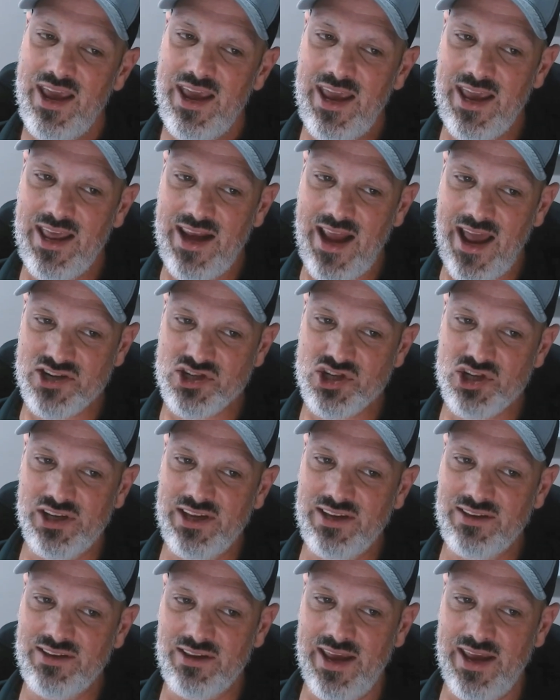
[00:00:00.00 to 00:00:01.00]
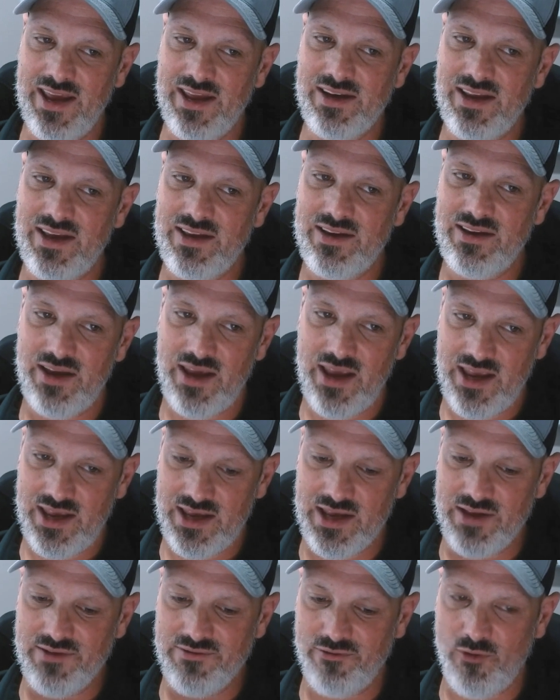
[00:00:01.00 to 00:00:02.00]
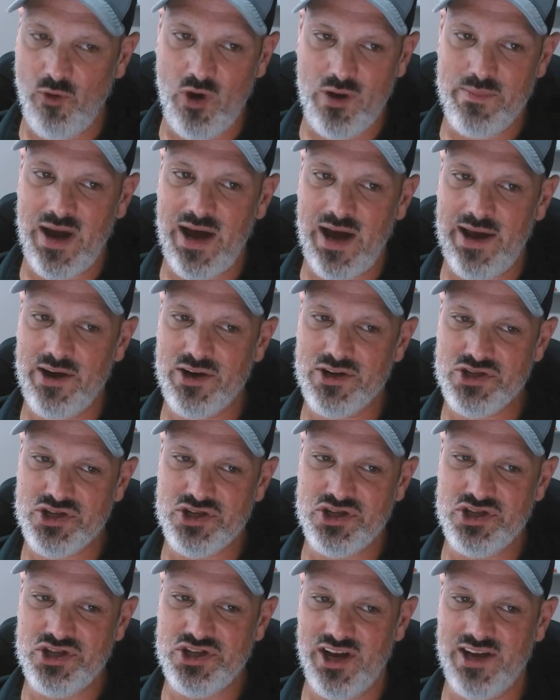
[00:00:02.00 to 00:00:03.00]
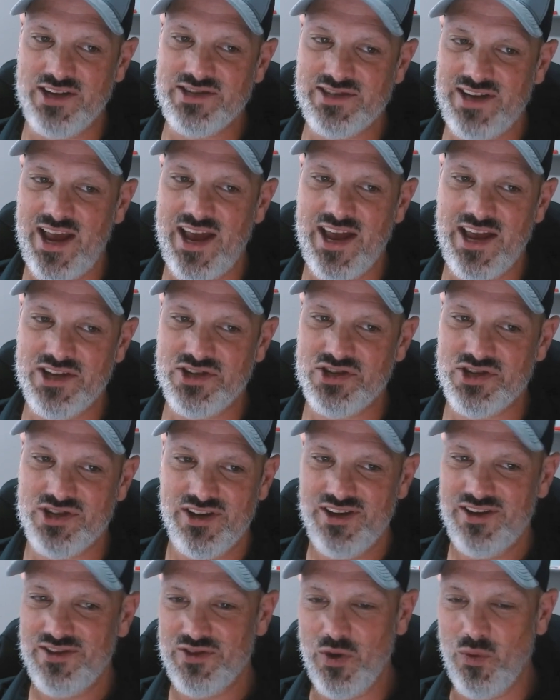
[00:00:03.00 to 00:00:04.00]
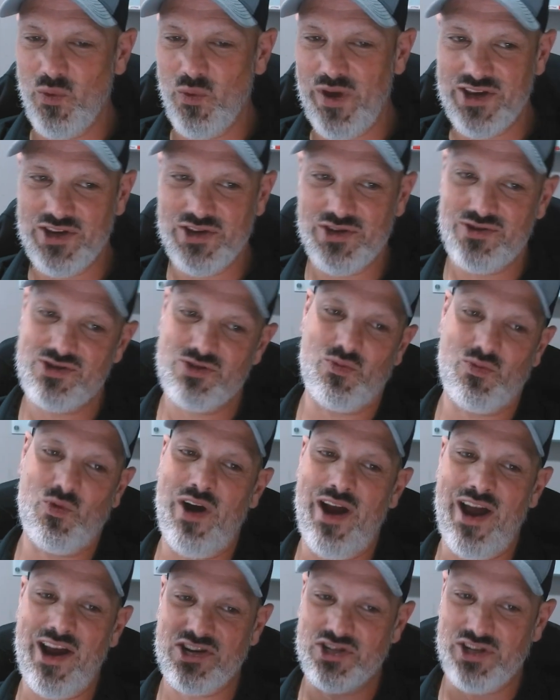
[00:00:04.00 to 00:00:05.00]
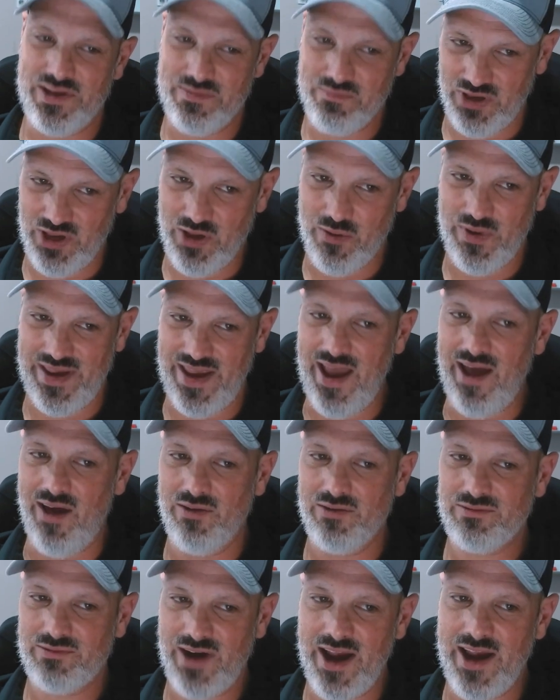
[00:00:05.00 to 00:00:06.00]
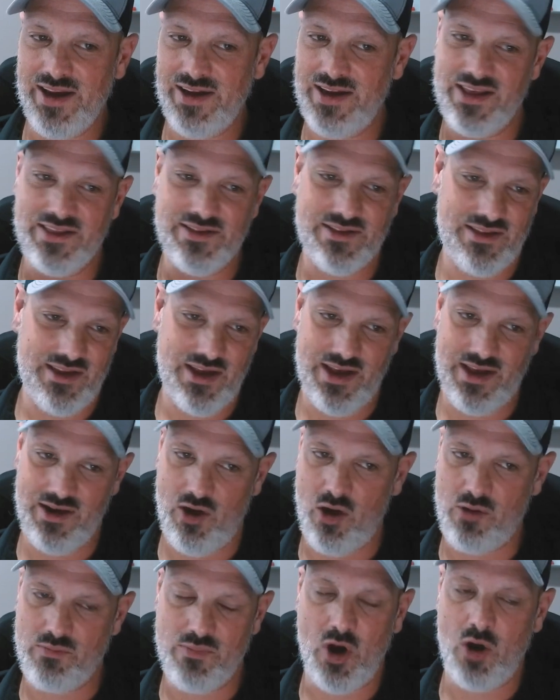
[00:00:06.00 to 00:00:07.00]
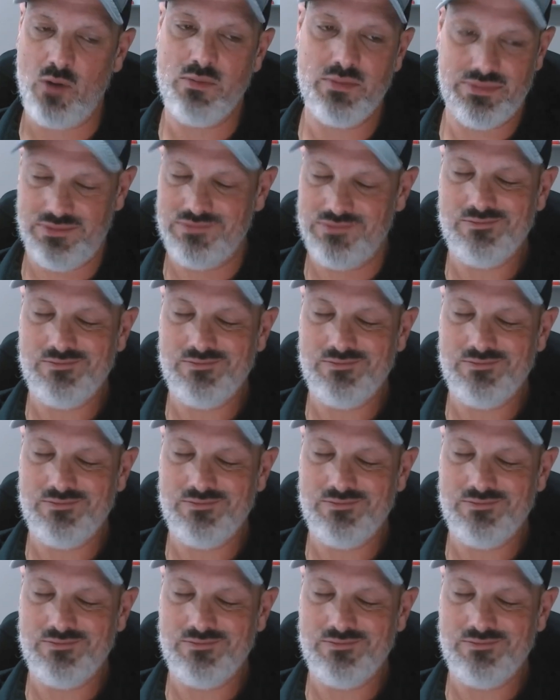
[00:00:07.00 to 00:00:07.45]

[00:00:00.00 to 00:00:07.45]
and actually landed in Fort Myers just as the winds were actually blowing out, right? And the